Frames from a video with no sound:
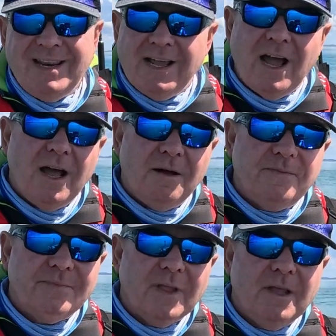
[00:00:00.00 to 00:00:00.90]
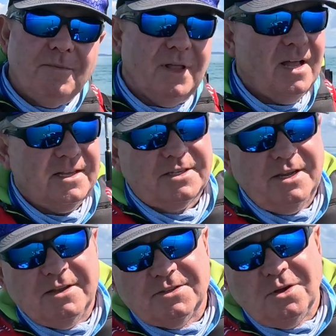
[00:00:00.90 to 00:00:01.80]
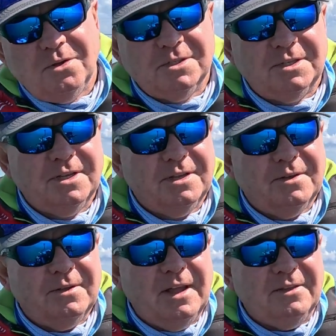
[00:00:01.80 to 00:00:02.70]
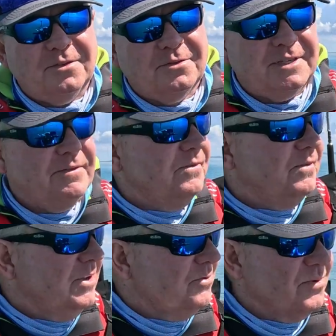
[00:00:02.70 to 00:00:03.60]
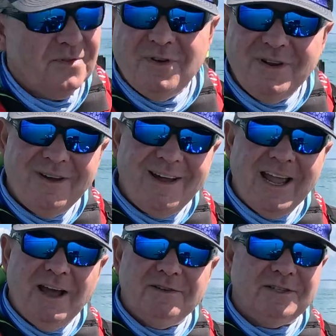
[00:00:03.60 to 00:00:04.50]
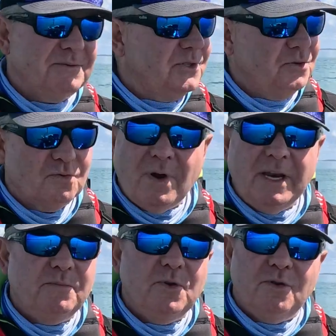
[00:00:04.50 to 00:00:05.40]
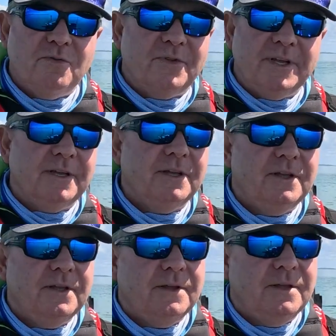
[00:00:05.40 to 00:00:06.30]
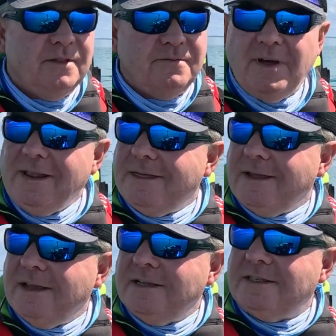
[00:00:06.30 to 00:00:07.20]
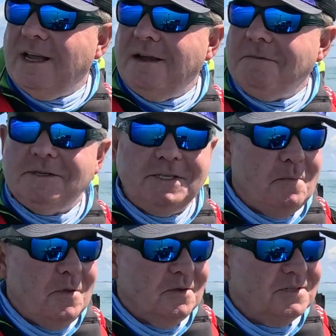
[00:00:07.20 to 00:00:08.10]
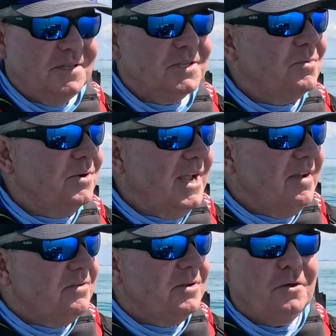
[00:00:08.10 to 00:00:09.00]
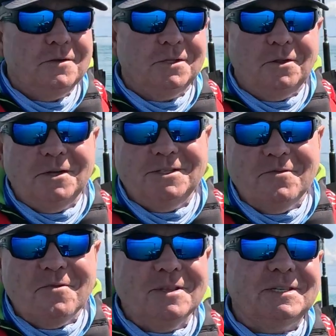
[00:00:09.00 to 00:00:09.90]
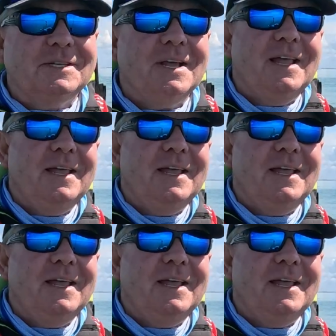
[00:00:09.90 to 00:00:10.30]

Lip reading: it any harm. My last ski I sold at 739 hours, it was still running beautifully. The funny thing is, stepping onto this one, I haven't noticed a lot of difference